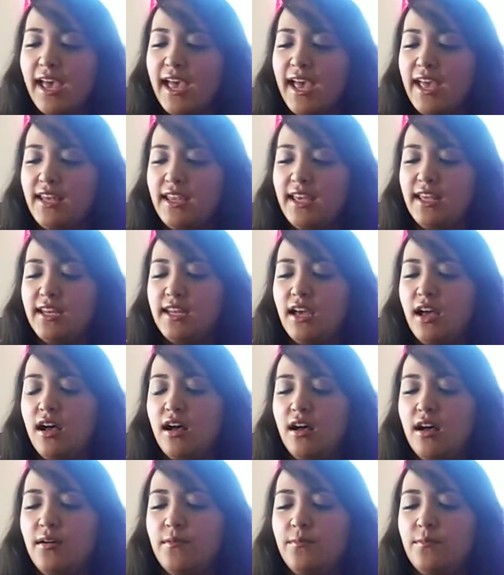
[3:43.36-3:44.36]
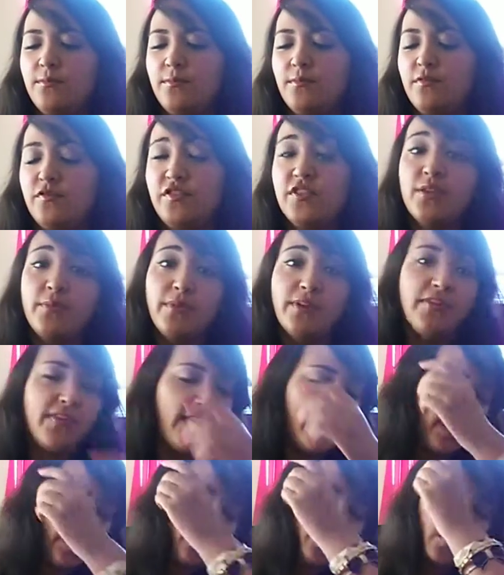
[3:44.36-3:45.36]
And then um for the month
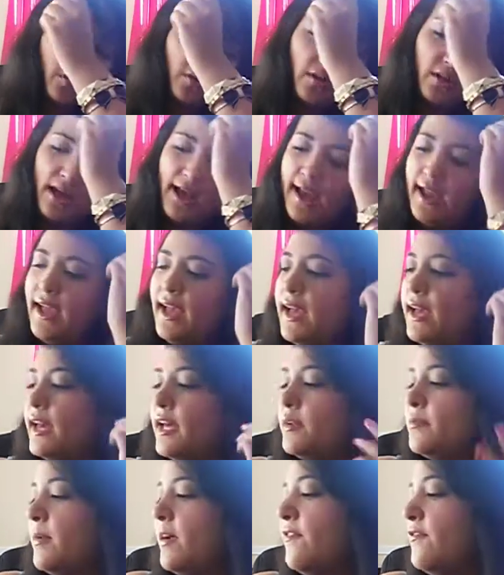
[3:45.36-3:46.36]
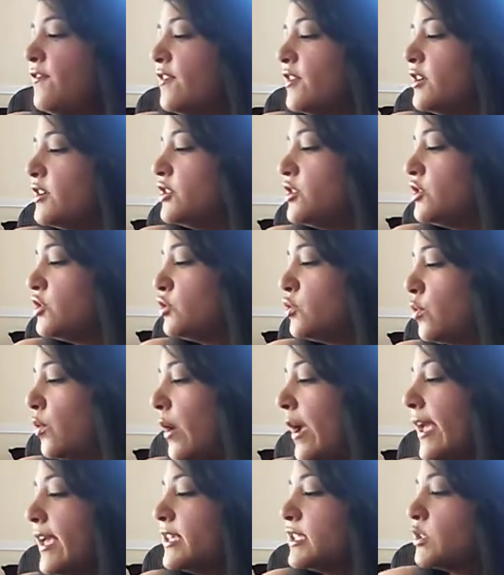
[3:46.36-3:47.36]
of April, I had, my first
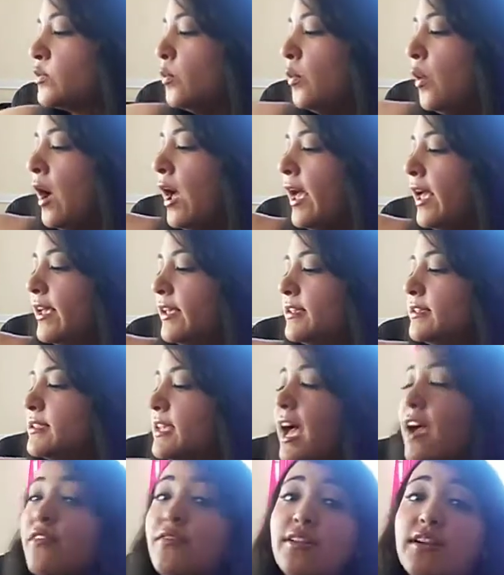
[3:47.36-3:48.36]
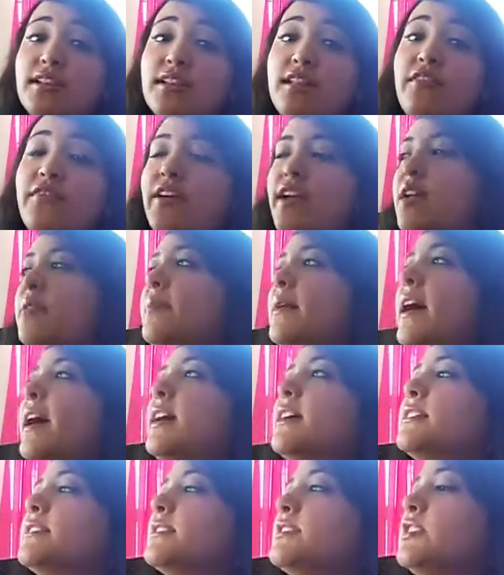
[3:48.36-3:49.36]
choice was, I really love
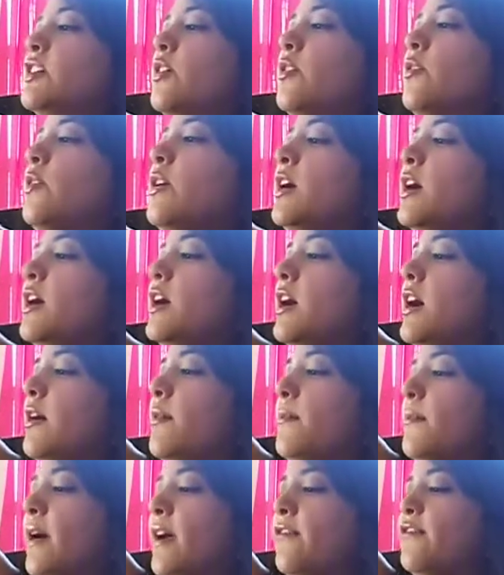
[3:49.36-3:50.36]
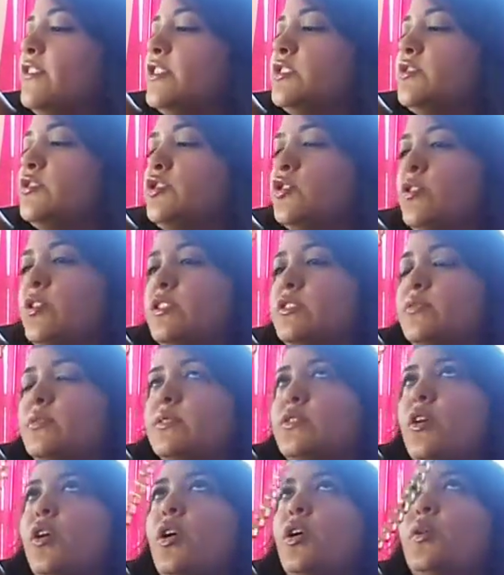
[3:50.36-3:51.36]
handbags, so my first choice
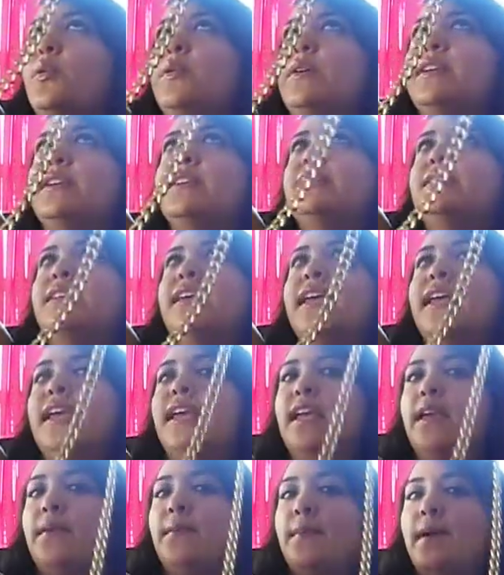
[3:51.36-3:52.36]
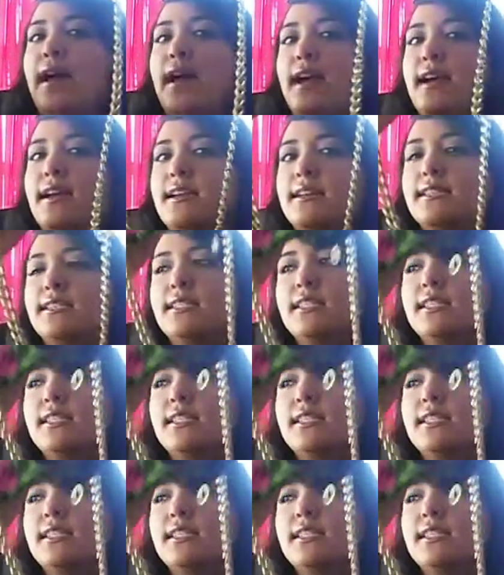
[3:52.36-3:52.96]
was always handbags.